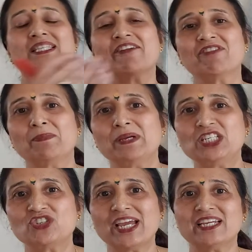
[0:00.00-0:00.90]
they will be
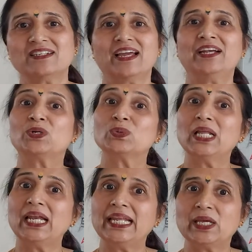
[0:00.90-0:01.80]
changed into the
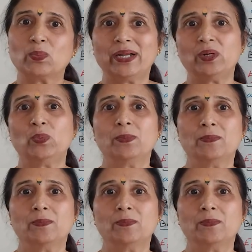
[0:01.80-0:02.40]
liquid